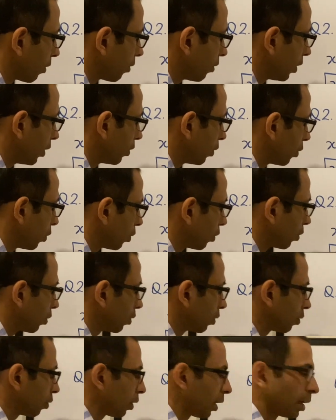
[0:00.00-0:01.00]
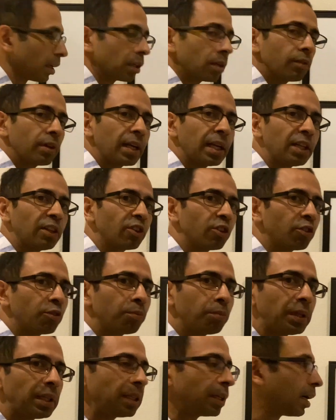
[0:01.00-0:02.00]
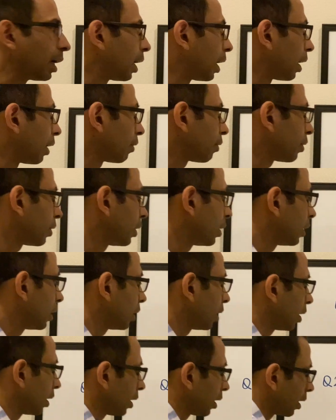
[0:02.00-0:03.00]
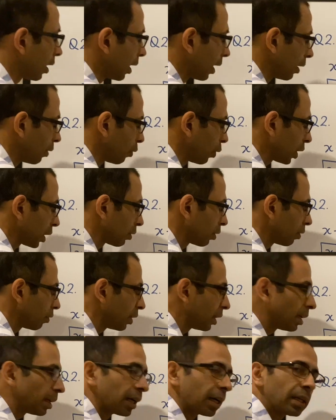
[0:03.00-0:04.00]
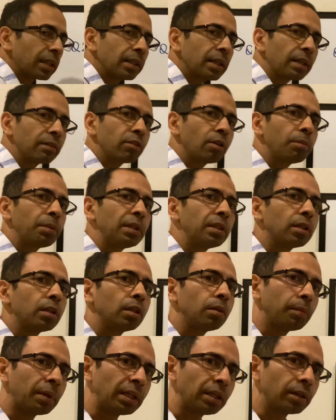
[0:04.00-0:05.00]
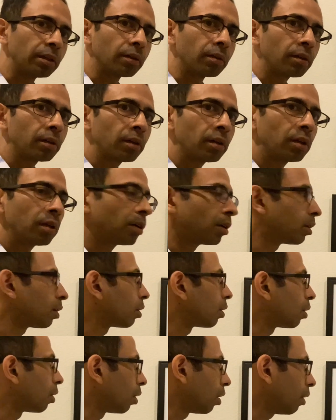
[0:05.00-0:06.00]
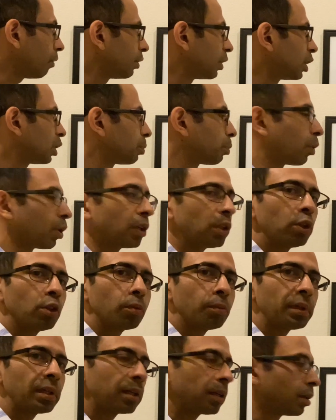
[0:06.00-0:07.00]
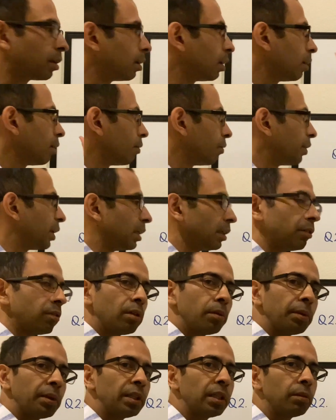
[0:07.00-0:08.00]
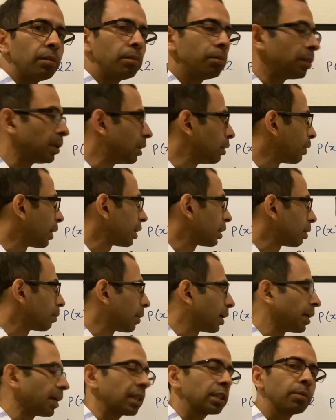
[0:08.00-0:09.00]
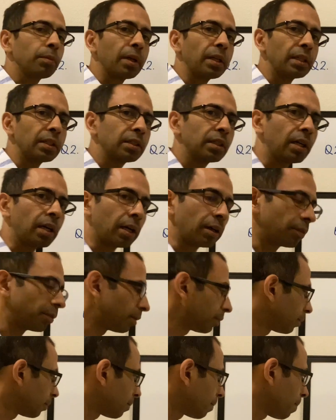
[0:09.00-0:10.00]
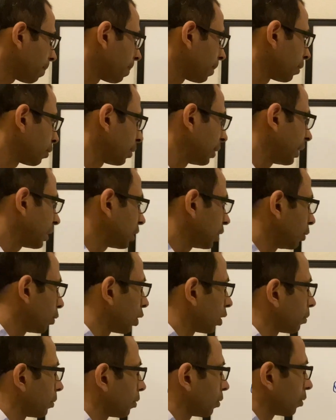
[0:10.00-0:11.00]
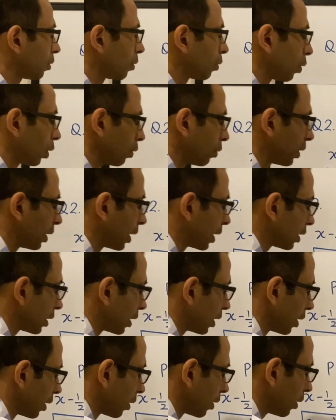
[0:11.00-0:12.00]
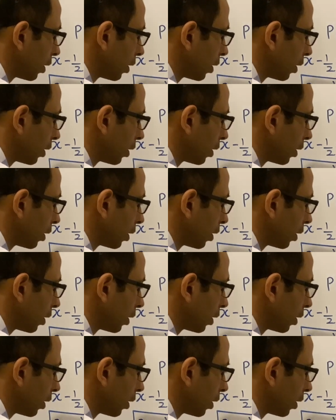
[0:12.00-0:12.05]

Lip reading: We find the value of p half, and whatever we get, that will be the remainder of this polynomial when it will be divided by x minus half. So let's see what we get here.